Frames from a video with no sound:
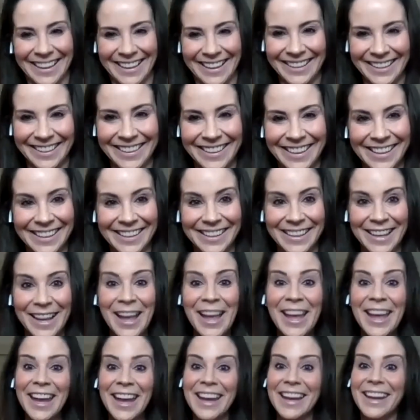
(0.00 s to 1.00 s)
Like,
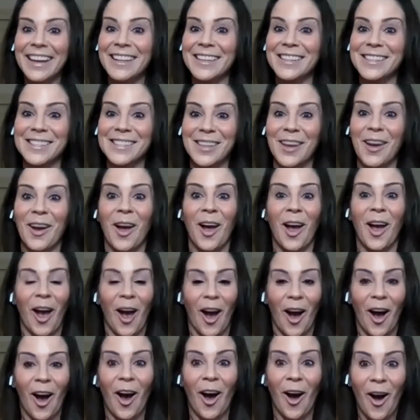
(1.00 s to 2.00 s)
it is
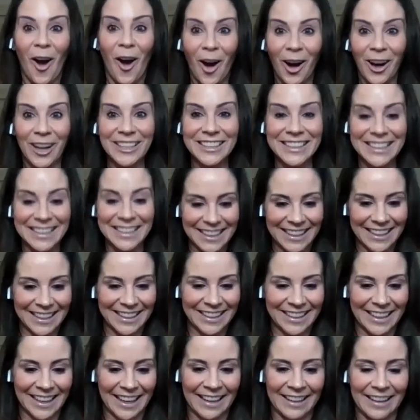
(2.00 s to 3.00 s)
a hard
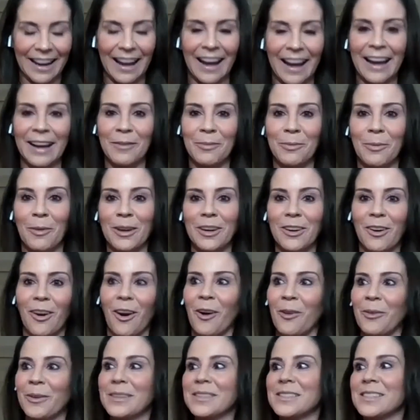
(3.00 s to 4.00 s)
gig. And I would
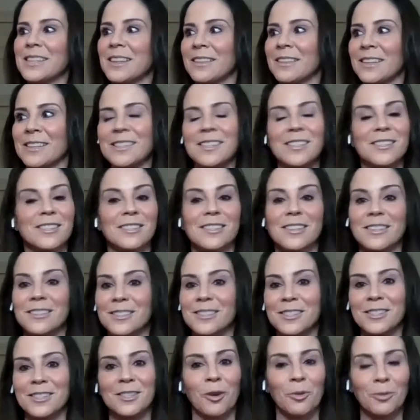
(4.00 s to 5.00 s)
always, and this is
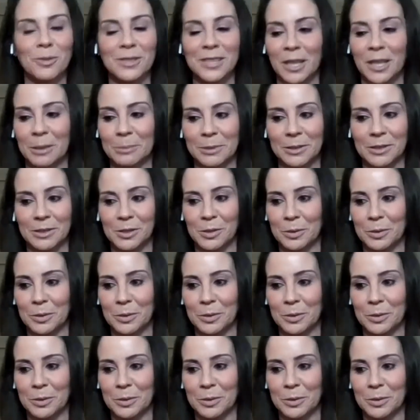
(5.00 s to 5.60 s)
so terrible to